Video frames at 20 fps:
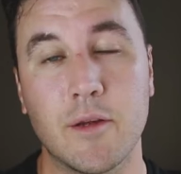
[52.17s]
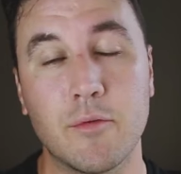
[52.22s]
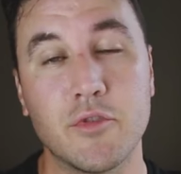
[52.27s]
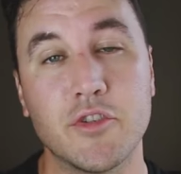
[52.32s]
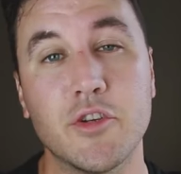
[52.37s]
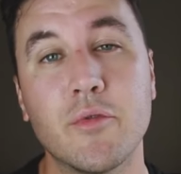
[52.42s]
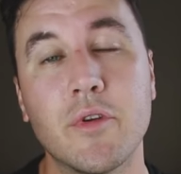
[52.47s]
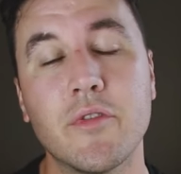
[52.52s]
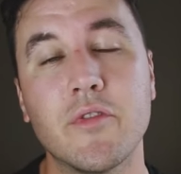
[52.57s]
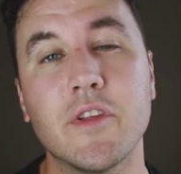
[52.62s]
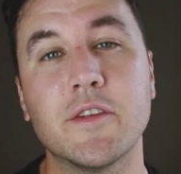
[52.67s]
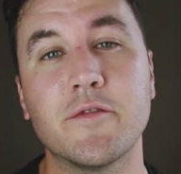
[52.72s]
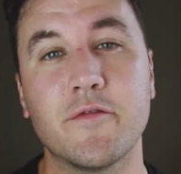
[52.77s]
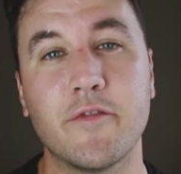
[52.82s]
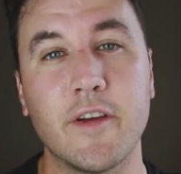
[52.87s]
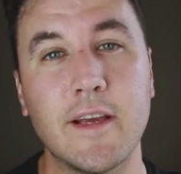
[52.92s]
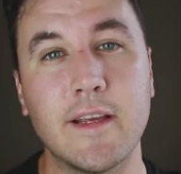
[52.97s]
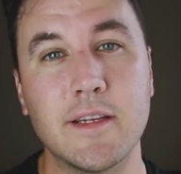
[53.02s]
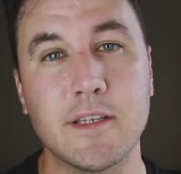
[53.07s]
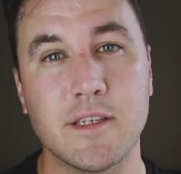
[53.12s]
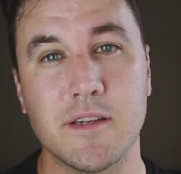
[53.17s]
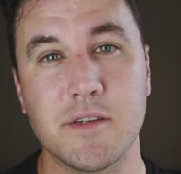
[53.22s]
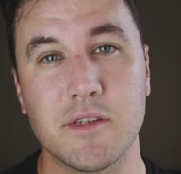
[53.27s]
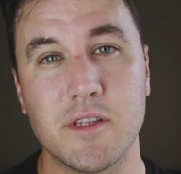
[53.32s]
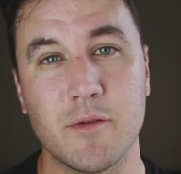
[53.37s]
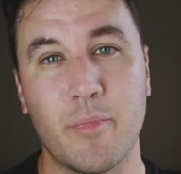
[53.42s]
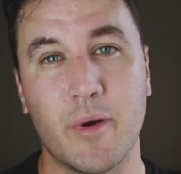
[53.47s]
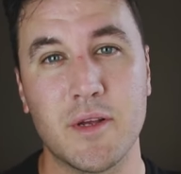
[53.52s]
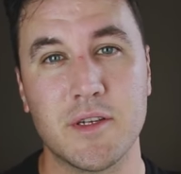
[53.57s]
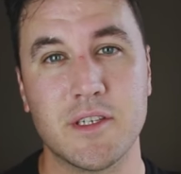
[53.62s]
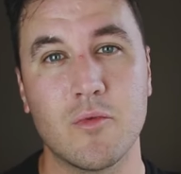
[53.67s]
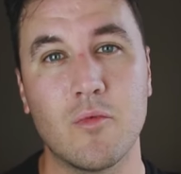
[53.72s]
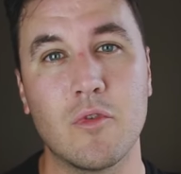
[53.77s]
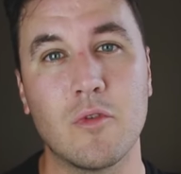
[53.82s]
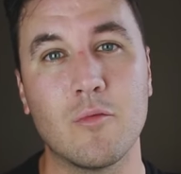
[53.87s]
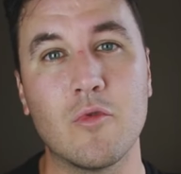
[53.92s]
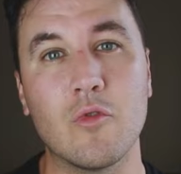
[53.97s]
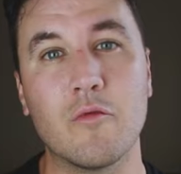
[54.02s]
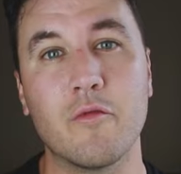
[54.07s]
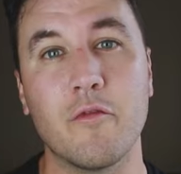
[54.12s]
Now during these phases, the buzzer
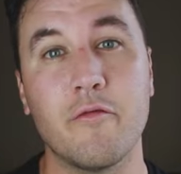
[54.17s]
will move